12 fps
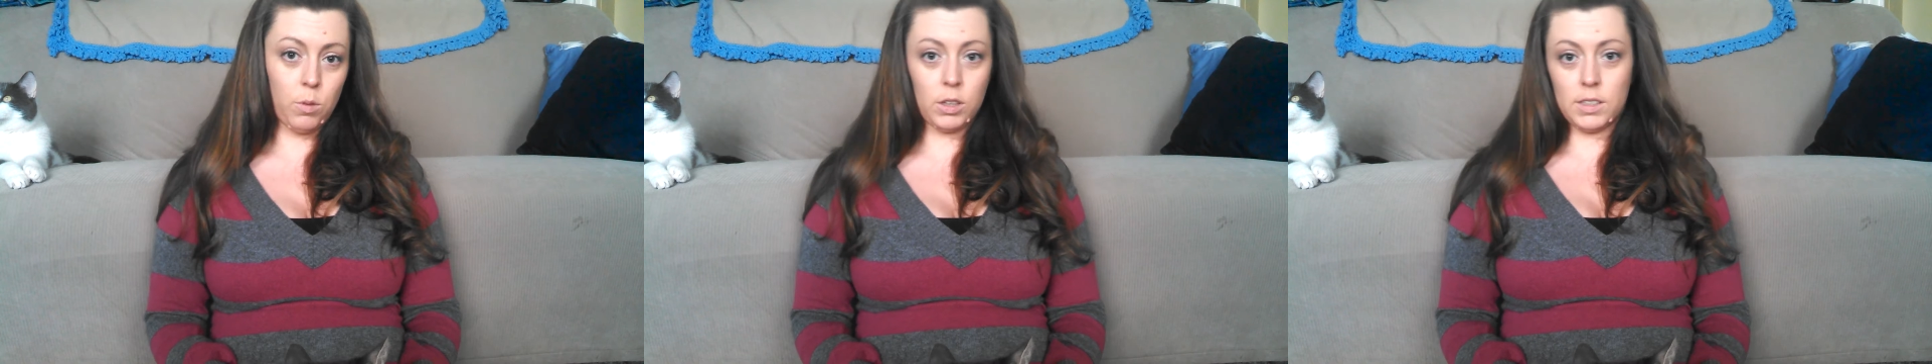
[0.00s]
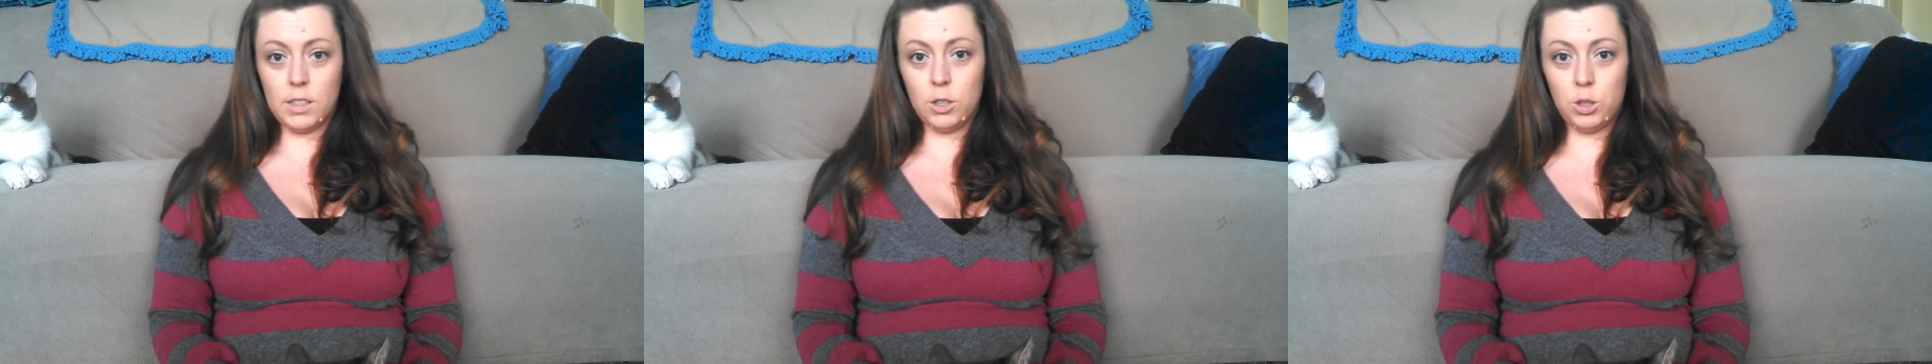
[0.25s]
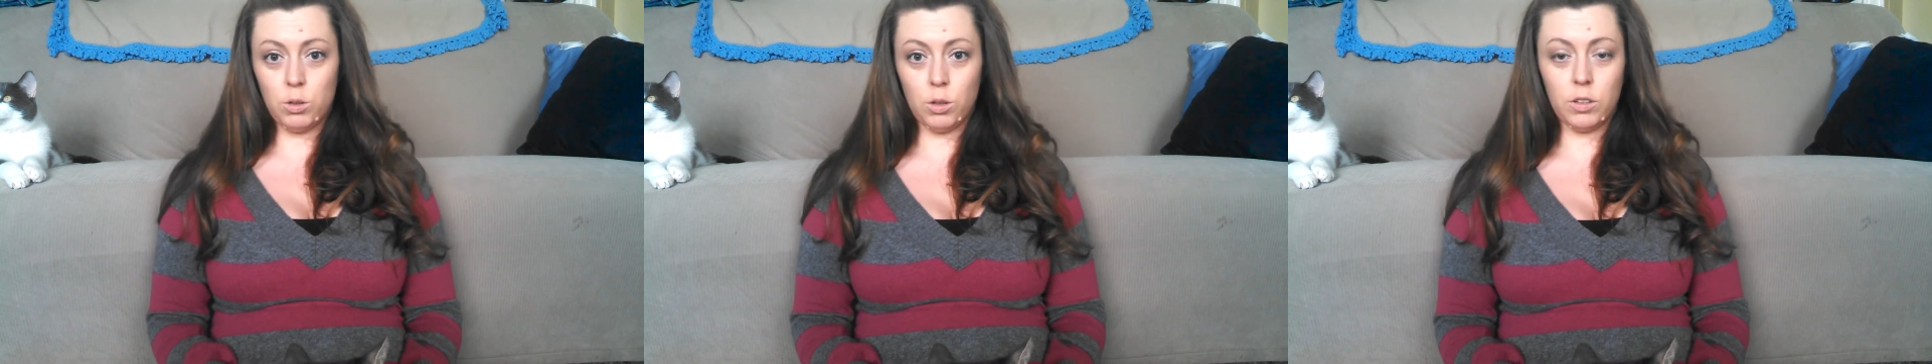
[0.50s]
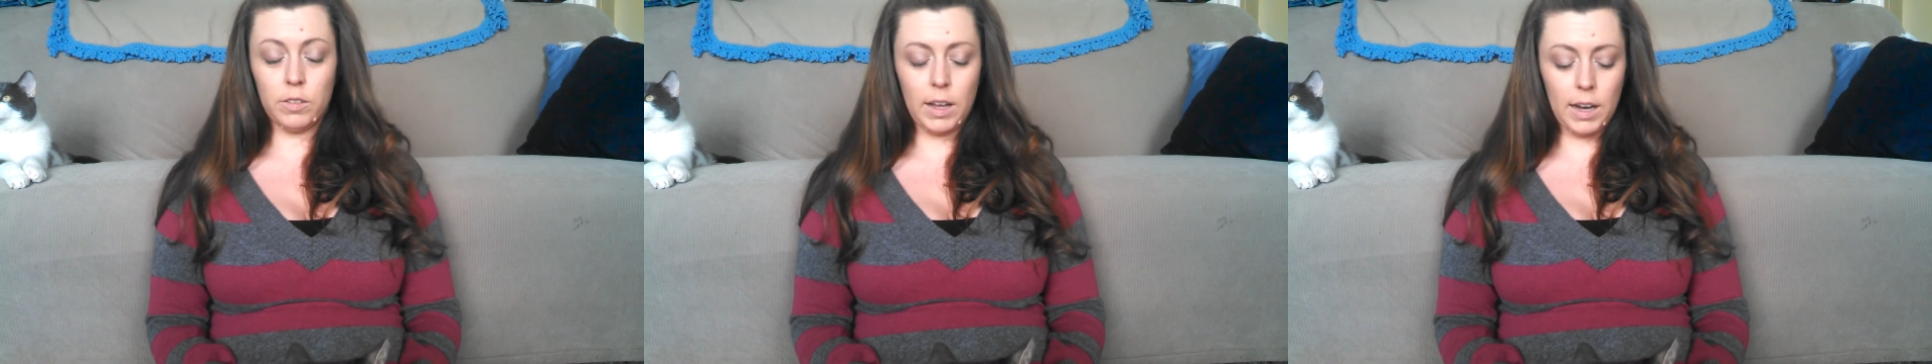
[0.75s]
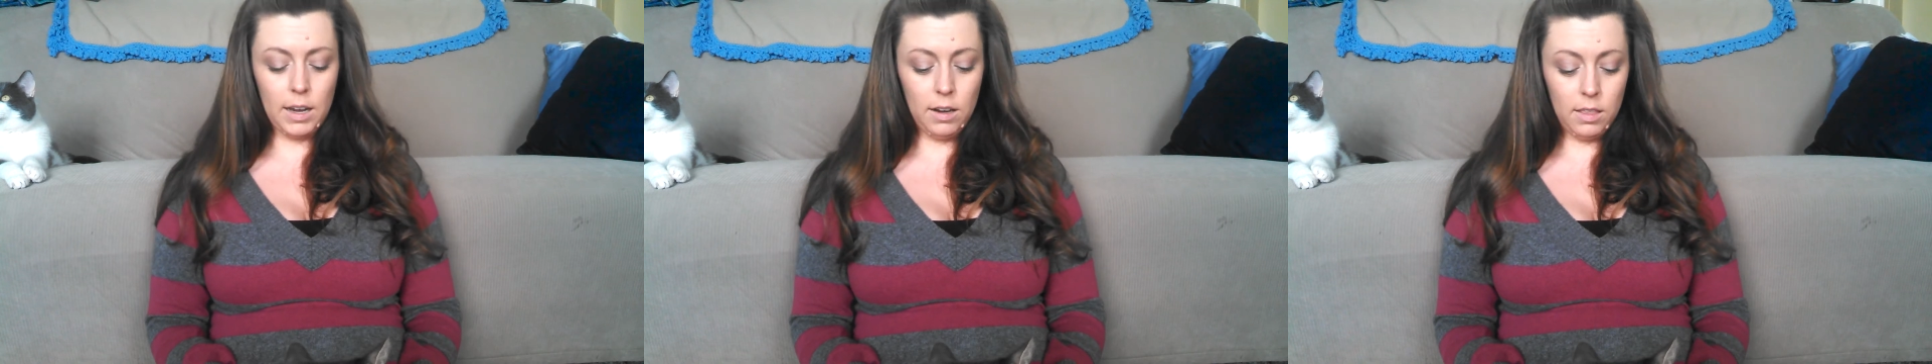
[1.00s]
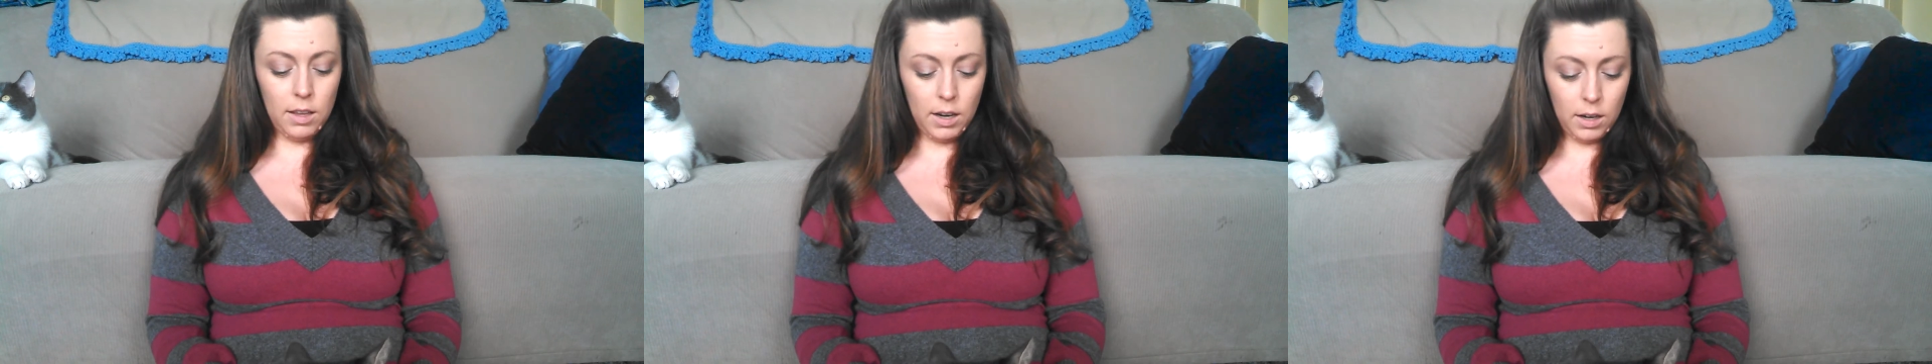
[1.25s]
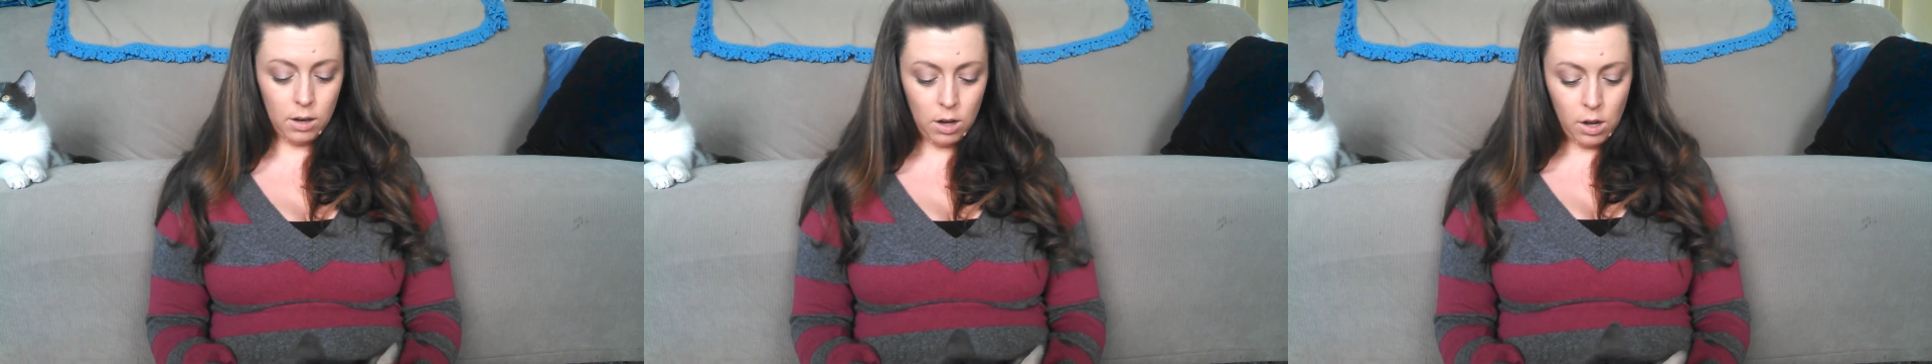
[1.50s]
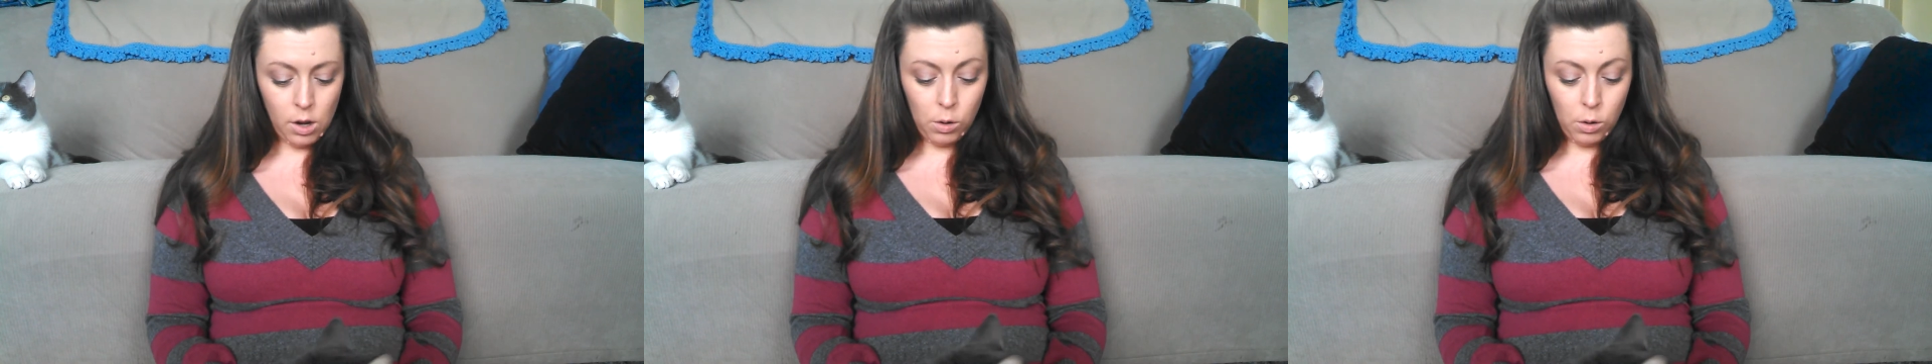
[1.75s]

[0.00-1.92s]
Works in the stroller, that kind of thing,